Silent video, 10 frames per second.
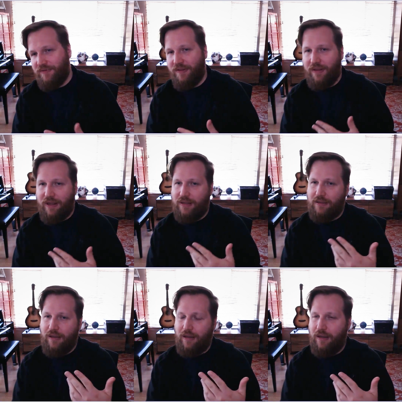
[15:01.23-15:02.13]
that
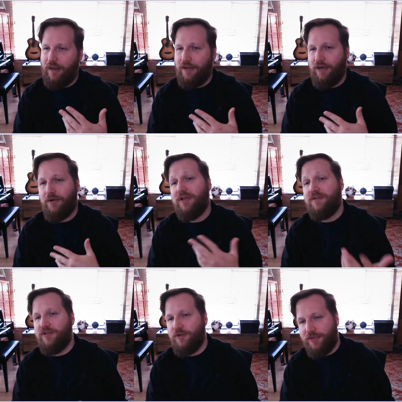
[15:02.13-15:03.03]

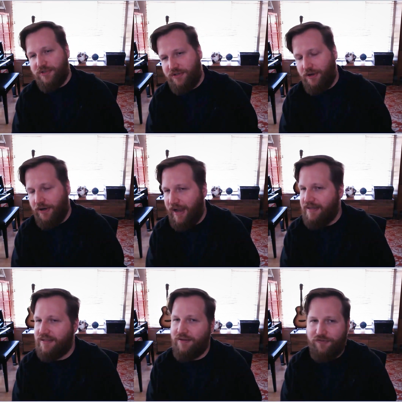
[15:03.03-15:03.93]
consumers are
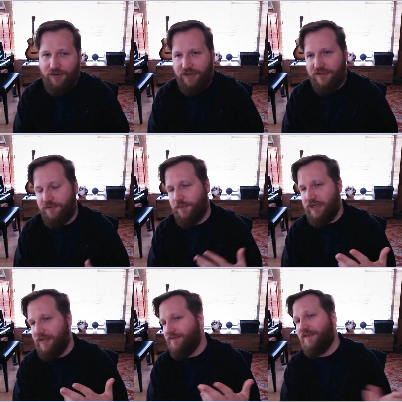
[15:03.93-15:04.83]
asking for this.
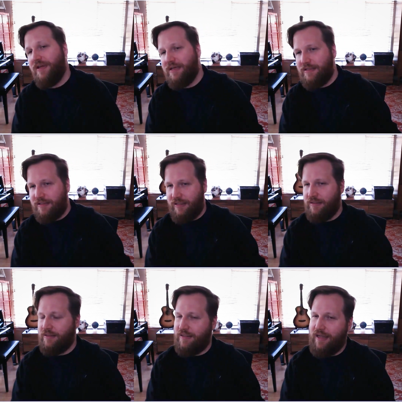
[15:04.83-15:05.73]
We've seen
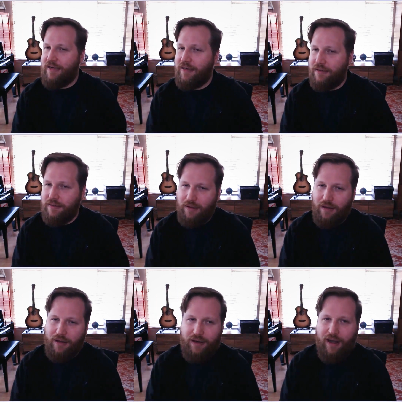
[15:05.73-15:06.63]
the data
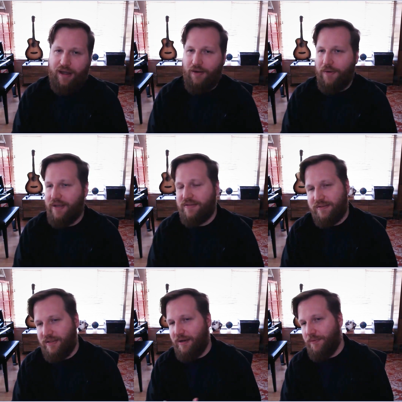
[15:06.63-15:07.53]
on
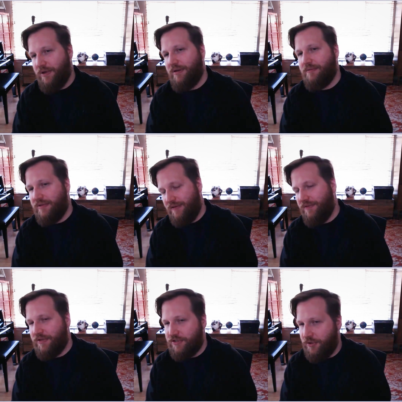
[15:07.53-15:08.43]
iOS that when given
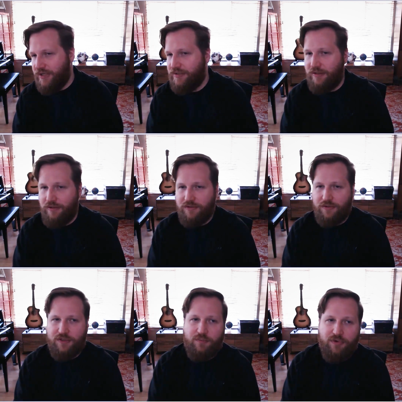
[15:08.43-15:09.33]
the choice,
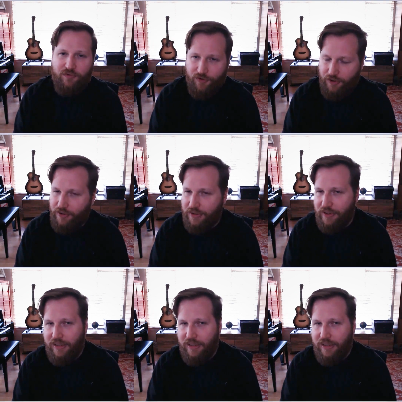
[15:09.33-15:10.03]
users prefer